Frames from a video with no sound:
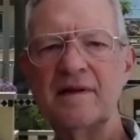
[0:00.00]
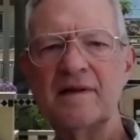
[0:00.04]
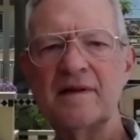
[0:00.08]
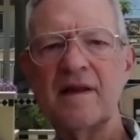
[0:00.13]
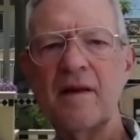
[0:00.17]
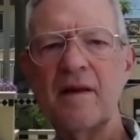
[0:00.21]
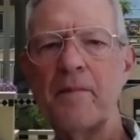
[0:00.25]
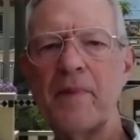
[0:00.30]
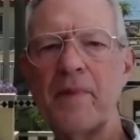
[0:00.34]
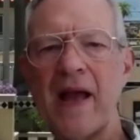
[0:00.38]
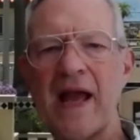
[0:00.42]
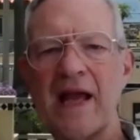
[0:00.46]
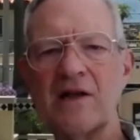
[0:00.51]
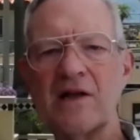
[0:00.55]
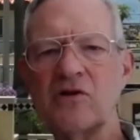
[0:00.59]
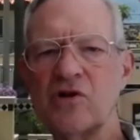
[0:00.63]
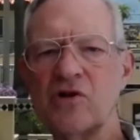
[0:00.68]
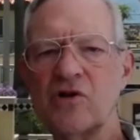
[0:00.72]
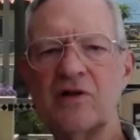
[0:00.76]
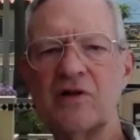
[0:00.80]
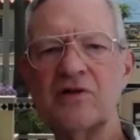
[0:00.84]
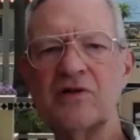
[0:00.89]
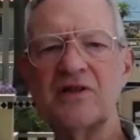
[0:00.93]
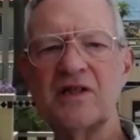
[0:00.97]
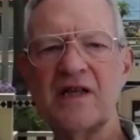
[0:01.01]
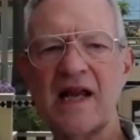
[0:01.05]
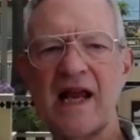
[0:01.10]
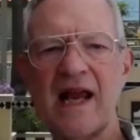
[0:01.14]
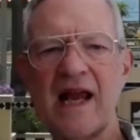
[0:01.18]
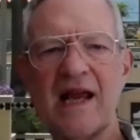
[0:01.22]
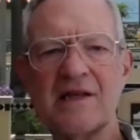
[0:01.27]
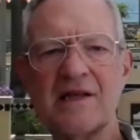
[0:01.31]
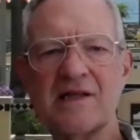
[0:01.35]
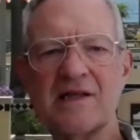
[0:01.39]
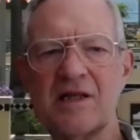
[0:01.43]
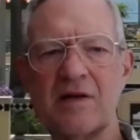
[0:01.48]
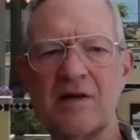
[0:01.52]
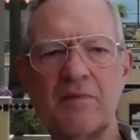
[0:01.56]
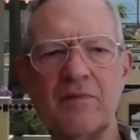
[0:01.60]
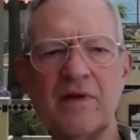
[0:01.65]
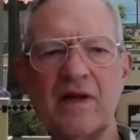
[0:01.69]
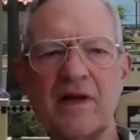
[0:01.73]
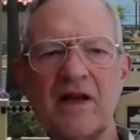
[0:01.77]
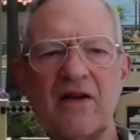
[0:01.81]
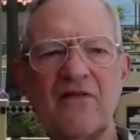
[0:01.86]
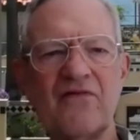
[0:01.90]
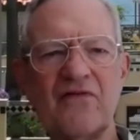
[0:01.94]
The bank charged
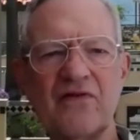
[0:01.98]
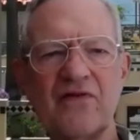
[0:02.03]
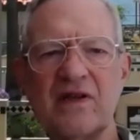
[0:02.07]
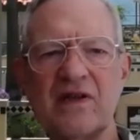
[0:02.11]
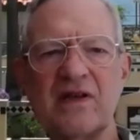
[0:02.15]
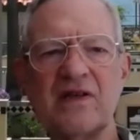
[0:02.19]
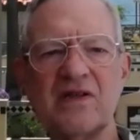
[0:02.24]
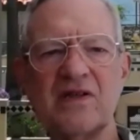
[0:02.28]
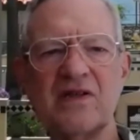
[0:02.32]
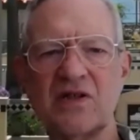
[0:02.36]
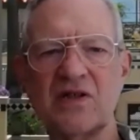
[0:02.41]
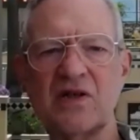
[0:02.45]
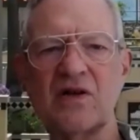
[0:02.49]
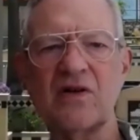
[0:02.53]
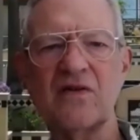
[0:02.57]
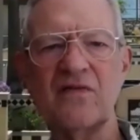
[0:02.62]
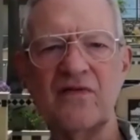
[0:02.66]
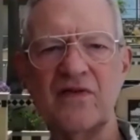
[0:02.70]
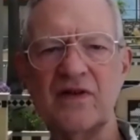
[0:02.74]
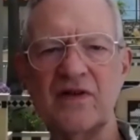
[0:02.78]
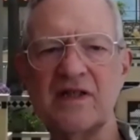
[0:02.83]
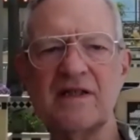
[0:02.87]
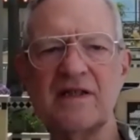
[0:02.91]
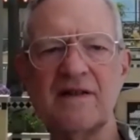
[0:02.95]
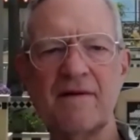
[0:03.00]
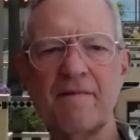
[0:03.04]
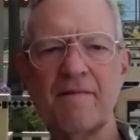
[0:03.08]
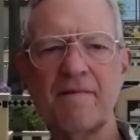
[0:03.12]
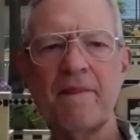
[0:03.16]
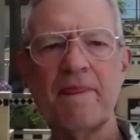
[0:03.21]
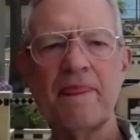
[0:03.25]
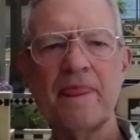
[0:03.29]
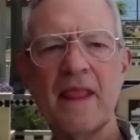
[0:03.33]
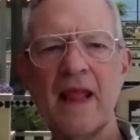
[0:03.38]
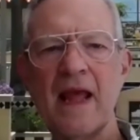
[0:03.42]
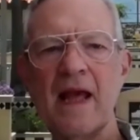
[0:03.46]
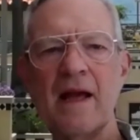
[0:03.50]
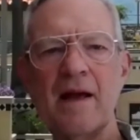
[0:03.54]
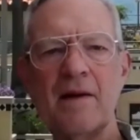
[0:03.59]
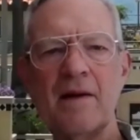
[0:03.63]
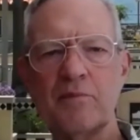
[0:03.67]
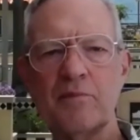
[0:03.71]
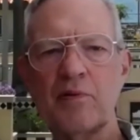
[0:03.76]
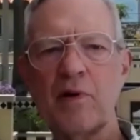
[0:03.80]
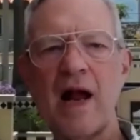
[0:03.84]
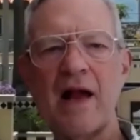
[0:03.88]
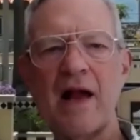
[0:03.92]
handsomely for this service.
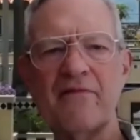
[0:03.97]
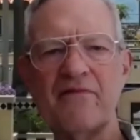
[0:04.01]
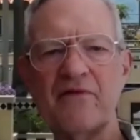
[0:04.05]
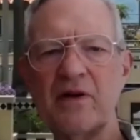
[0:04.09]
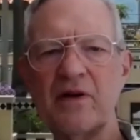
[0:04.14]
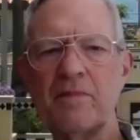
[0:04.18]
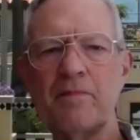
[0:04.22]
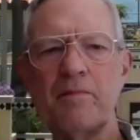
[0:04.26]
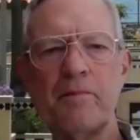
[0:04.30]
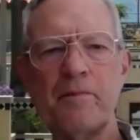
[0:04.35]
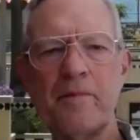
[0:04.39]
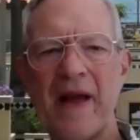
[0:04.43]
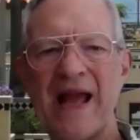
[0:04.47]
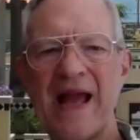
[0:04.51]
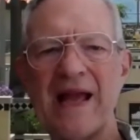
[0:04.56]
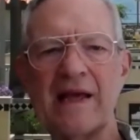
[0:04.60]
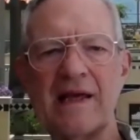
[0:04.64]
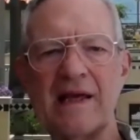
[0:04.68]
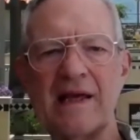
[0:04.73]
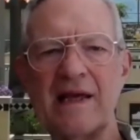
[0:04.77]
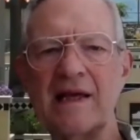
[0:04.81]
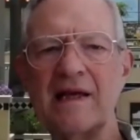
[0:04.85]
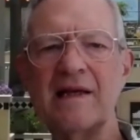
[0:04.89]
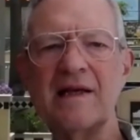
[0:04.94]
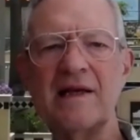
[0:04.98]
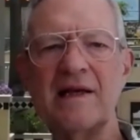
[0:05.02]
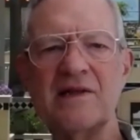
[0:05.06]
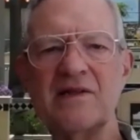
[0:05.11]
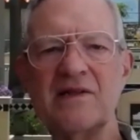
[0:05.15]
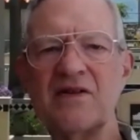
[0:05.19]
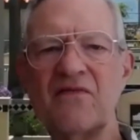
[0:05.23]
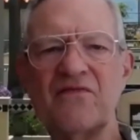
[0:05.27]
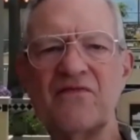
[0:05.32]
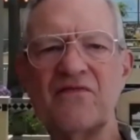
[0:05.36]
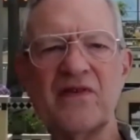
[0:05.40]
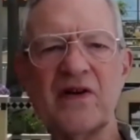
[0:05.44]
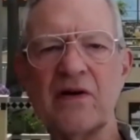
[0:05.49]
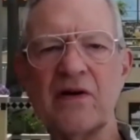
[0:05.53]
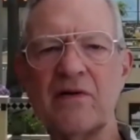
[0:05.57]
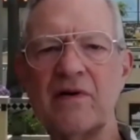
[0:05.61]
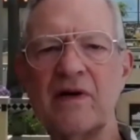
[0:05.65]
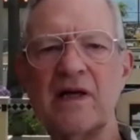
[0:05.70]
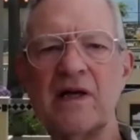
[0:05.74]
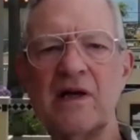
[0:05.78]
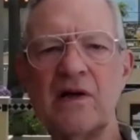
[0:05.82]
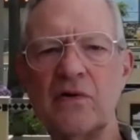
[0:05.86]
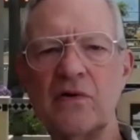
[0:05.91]
Private banking is a
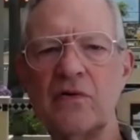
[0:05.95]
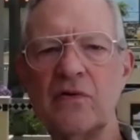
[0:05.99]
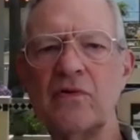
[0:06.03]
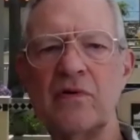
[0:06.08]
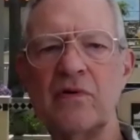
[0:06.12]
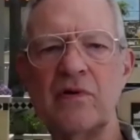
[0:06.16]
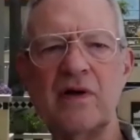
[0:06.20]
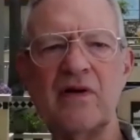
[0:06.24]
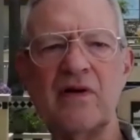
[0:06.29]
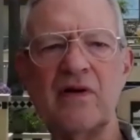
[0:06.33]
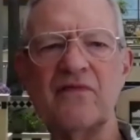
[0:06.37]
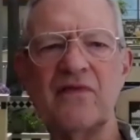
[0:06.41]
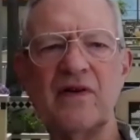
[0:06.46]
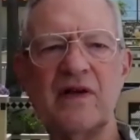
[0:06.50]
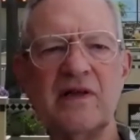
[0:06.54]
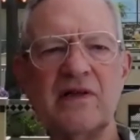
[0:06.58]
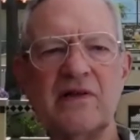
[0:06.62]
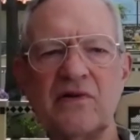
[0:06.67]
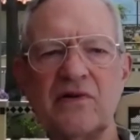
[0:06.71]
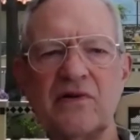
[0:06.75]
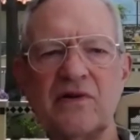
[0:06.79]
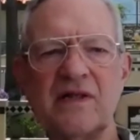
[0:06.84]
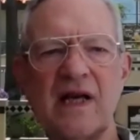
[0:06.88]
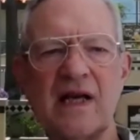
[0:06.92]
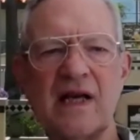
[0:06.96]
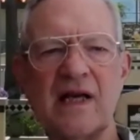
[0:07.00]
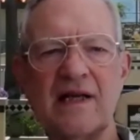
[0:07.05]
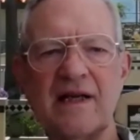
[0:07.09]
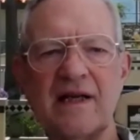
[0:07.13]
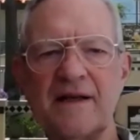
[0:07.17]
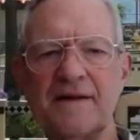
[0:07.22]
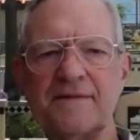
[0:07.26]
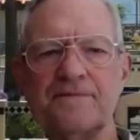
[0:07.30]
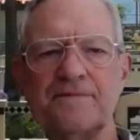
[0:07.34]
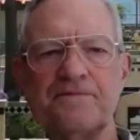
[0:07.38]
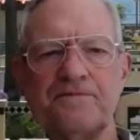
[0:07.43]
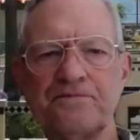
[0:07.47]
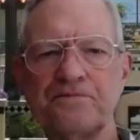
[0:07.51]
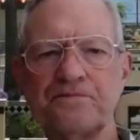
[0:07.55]
very lucrative undertaking.